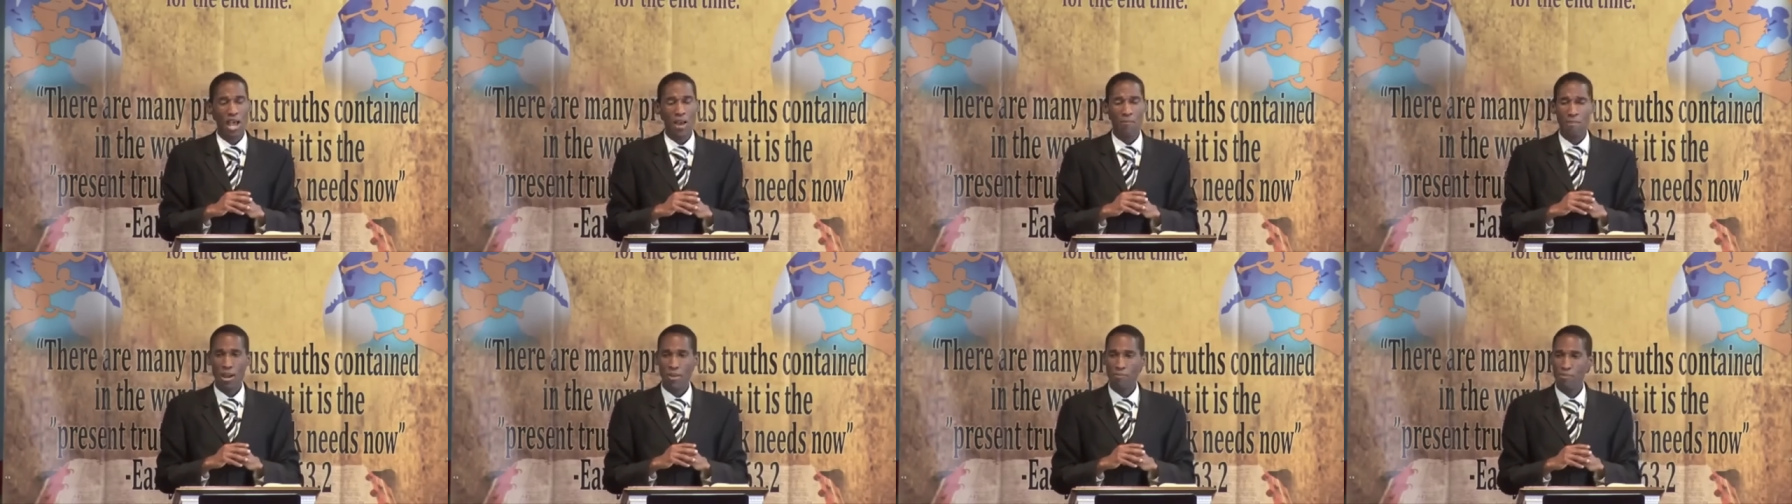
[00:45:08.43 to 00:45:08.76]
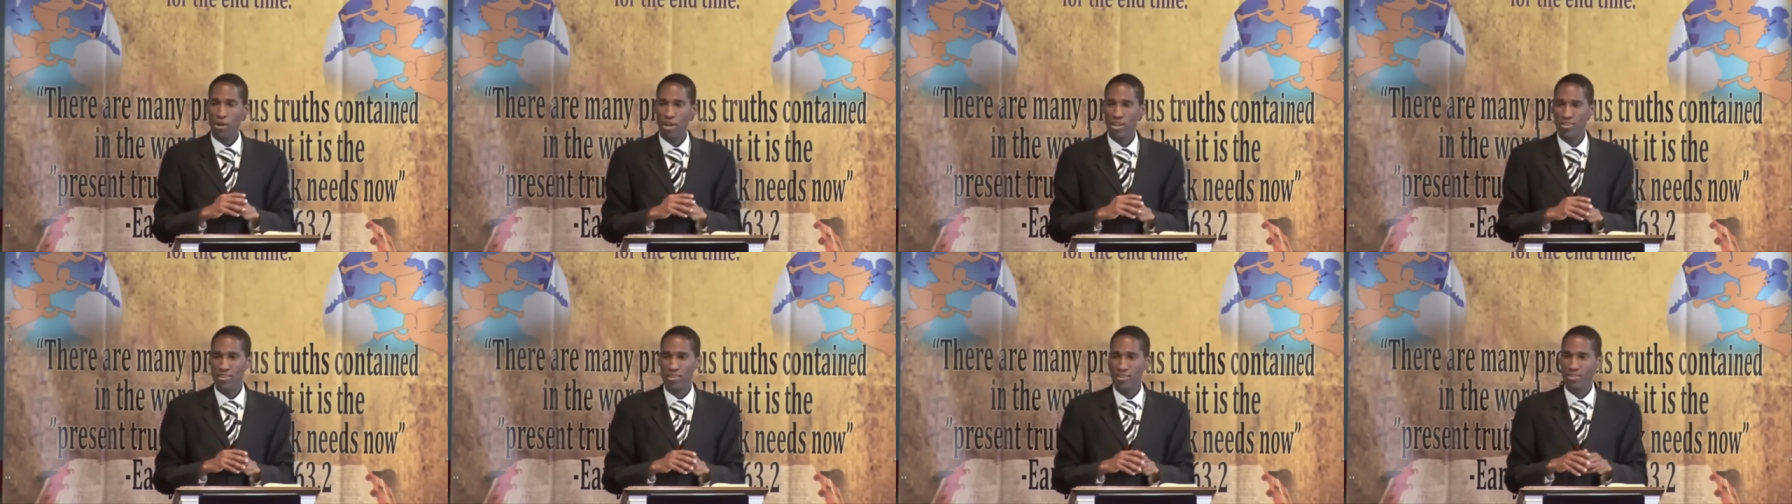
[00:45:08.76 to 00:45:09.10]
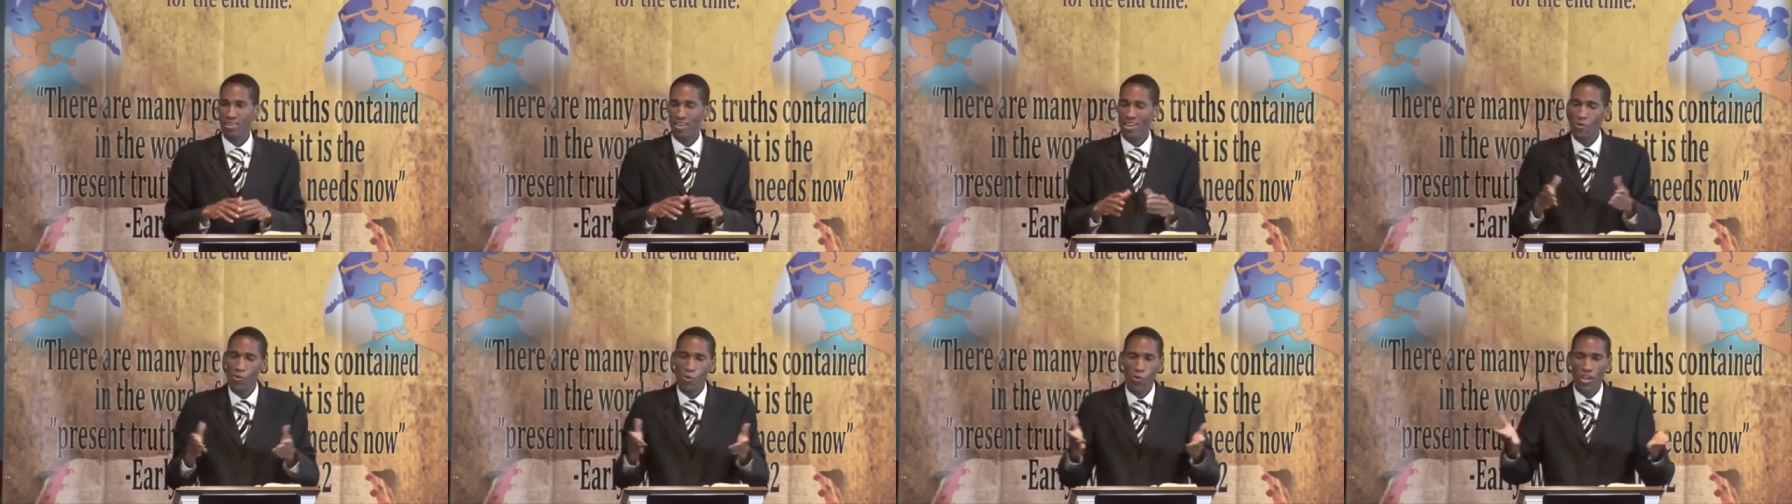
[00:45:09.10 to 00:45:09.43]
My brothers and
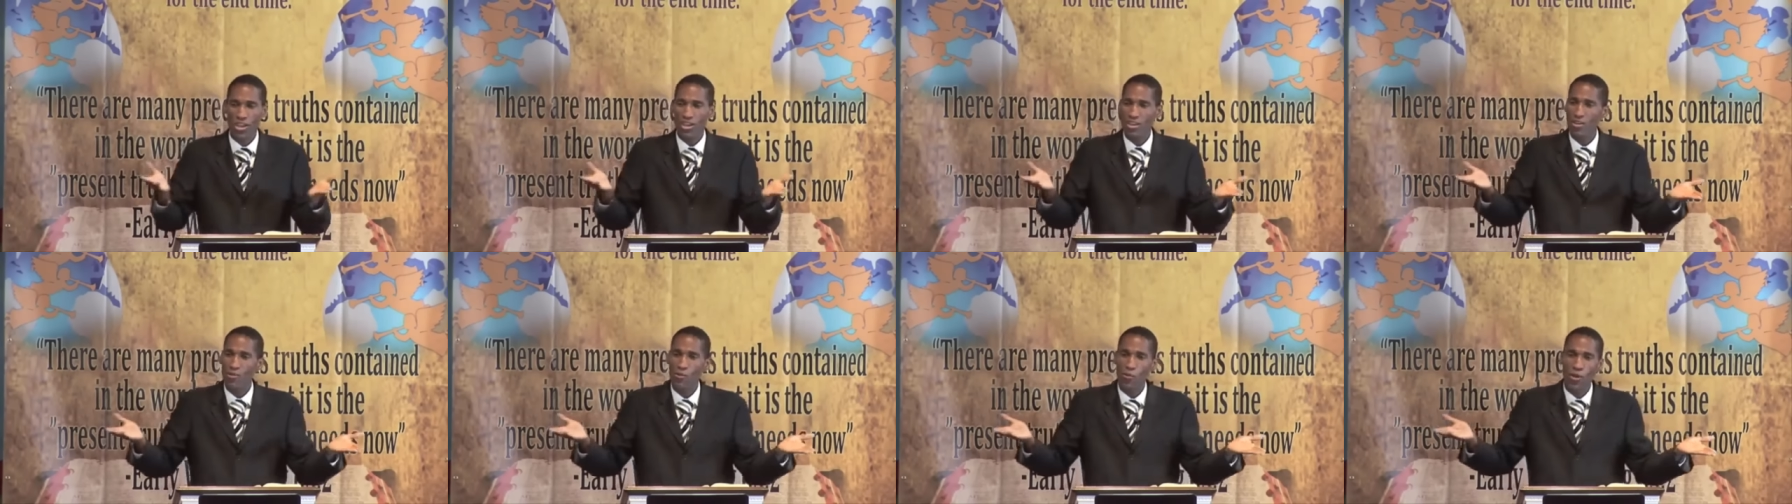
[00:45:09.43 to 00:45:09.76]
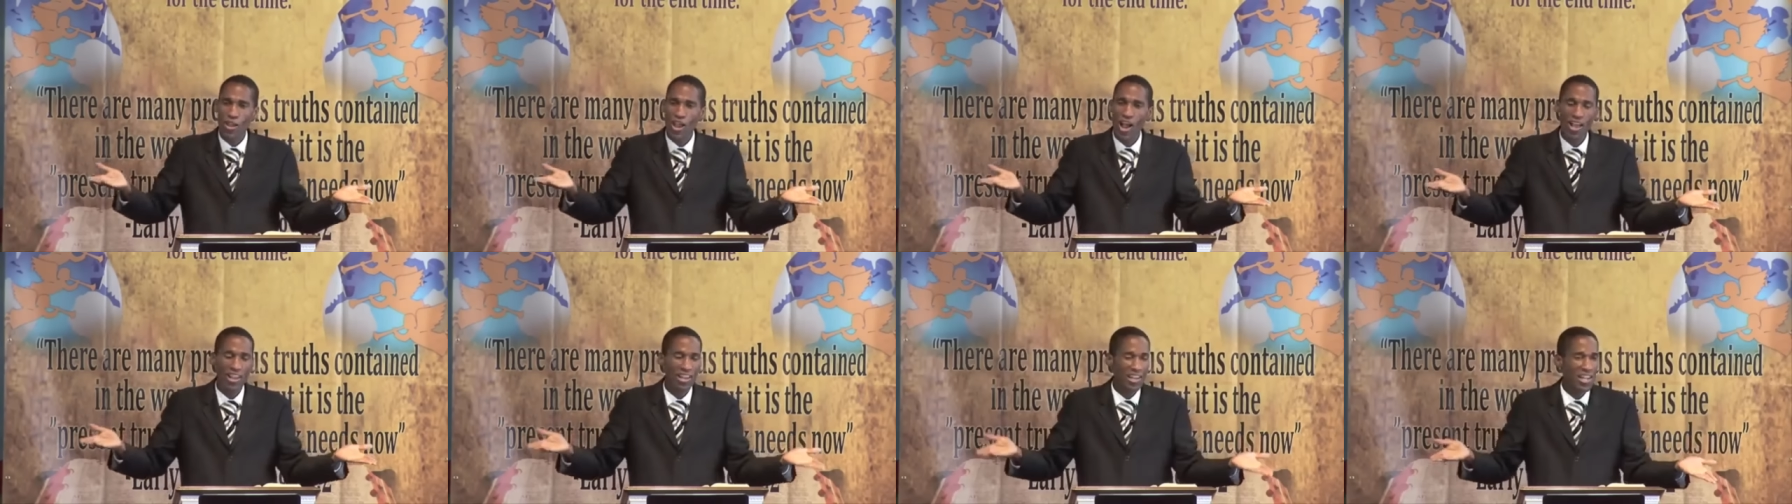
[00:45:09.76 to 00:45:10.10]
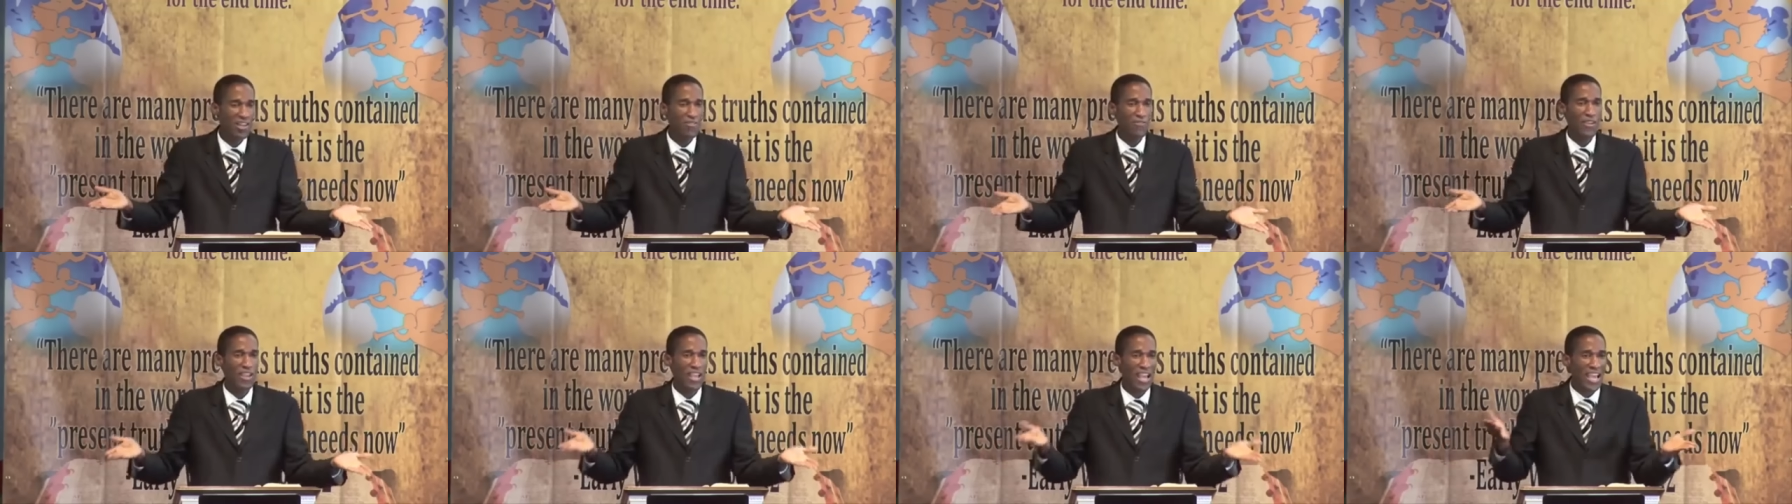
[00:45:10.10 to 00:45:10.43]
sisters, we, we are
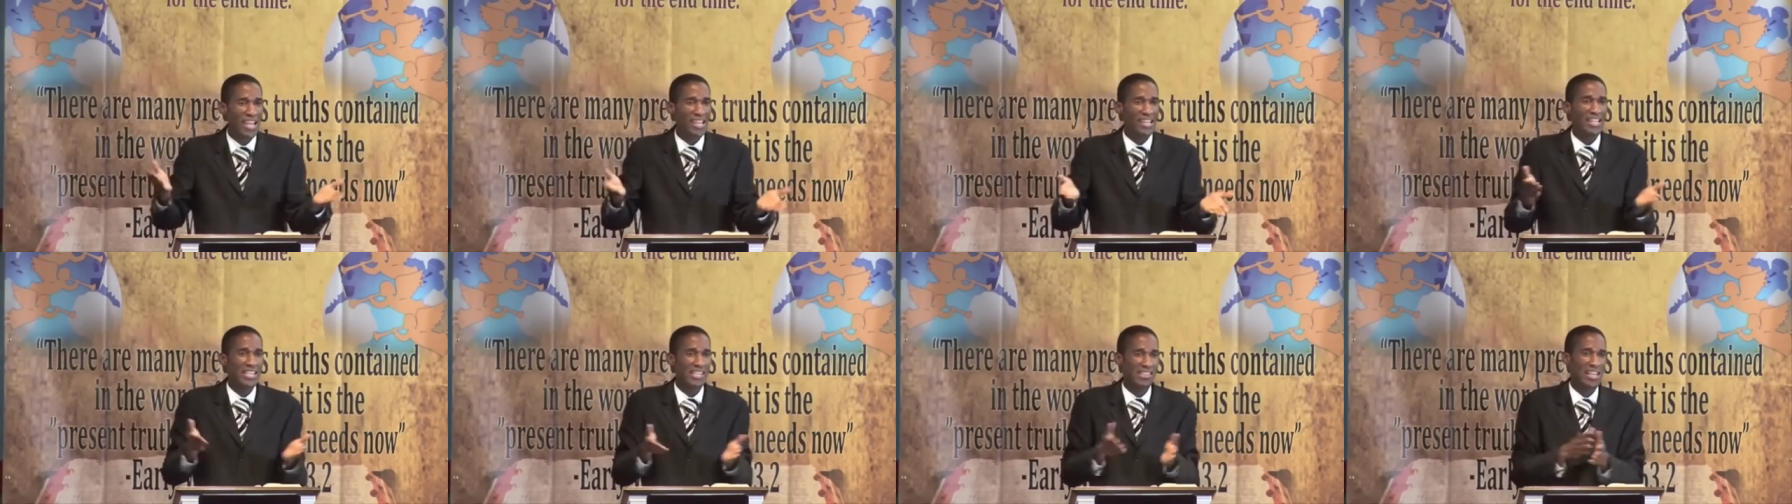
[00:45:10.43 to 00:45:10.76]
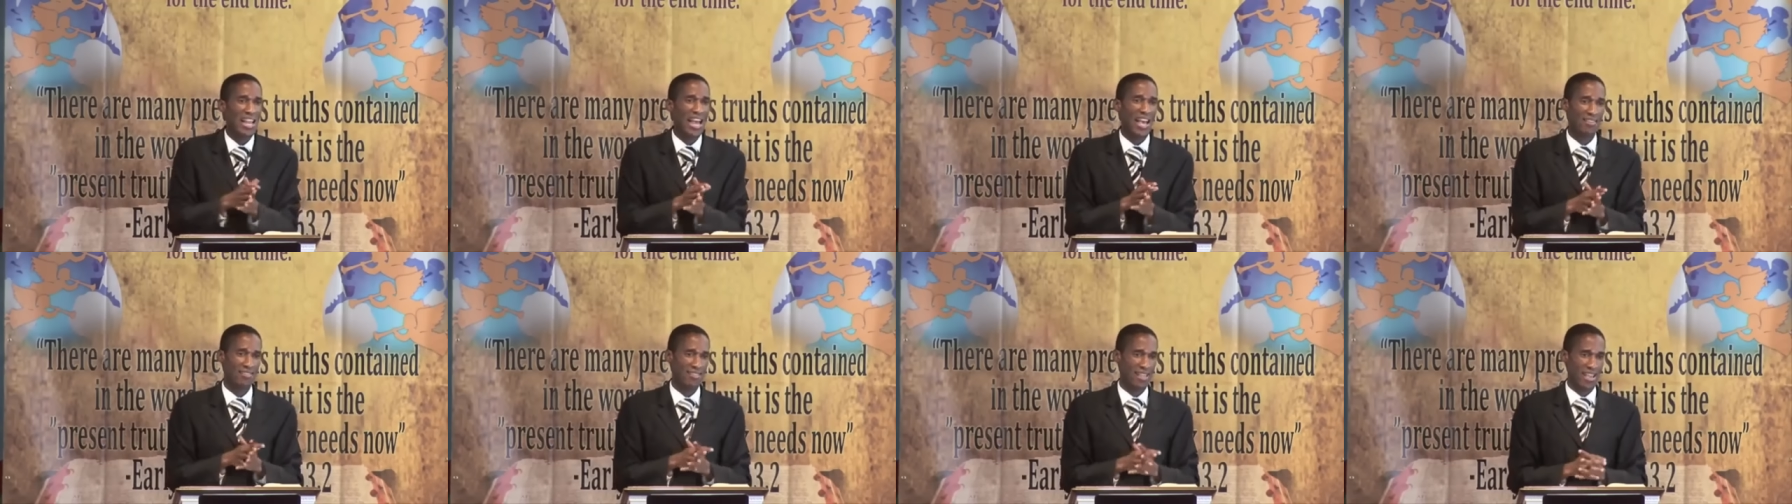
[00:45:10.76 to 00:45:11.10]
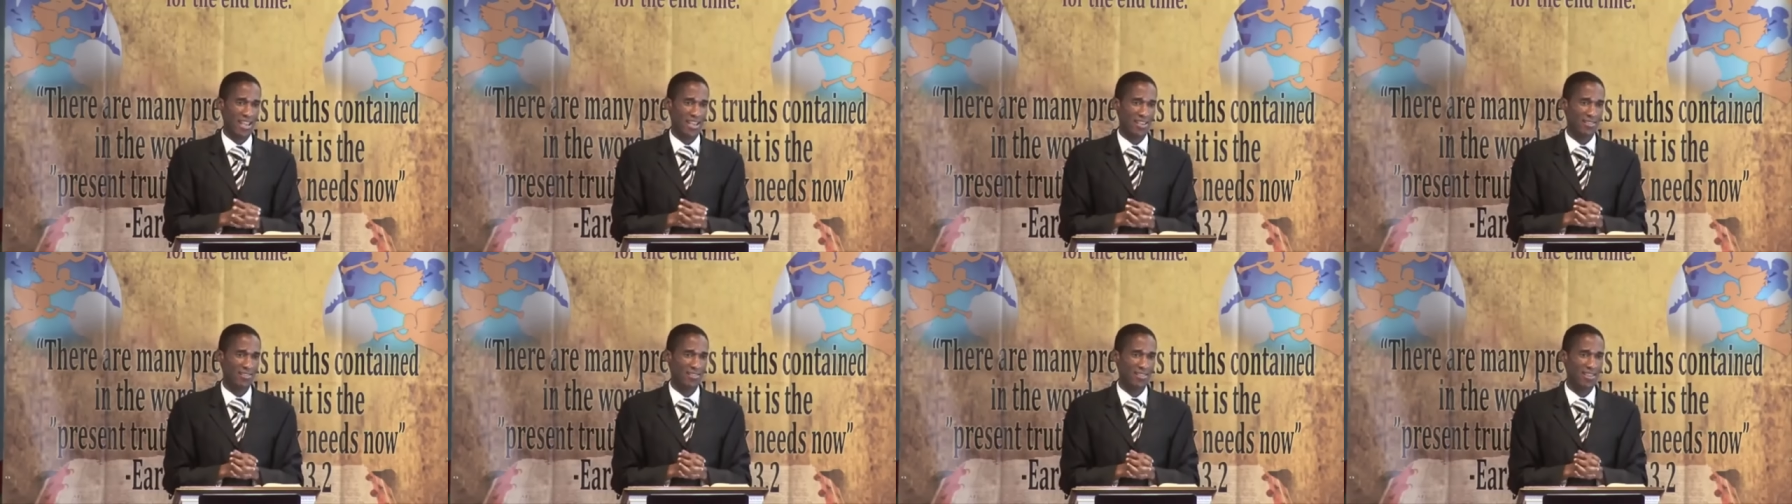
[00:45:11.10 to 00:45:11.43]
living in these last
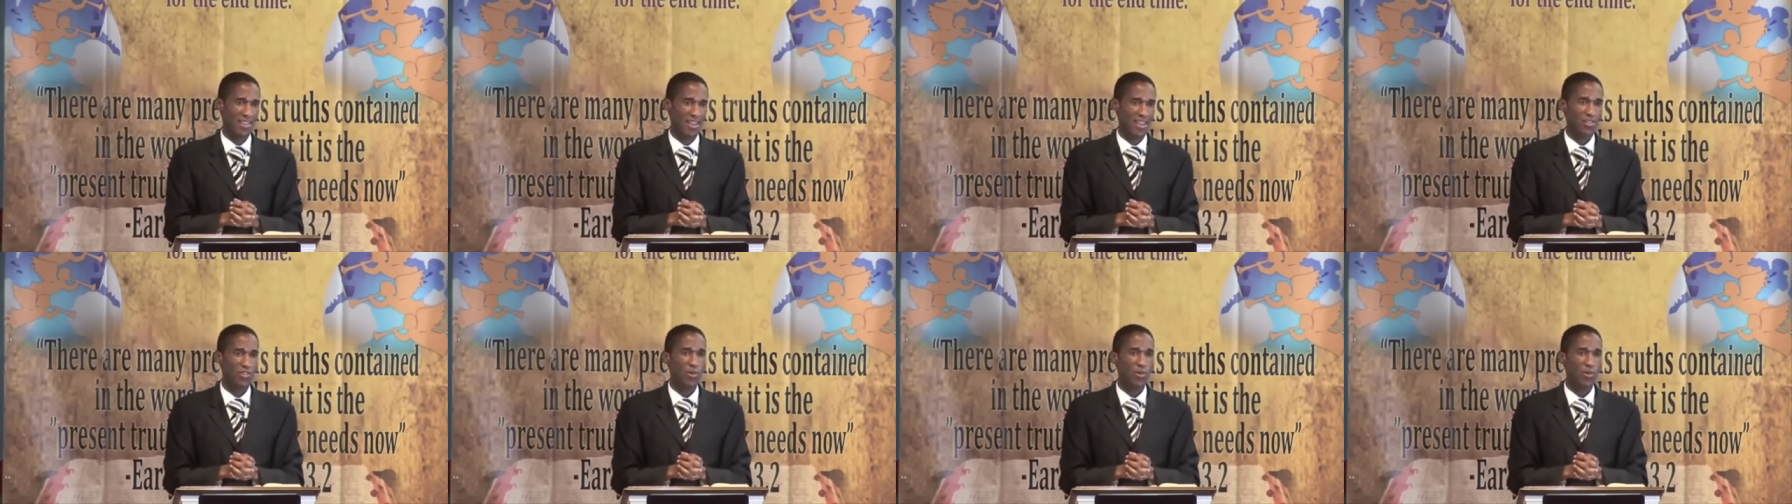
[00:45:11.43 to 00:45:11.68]
days.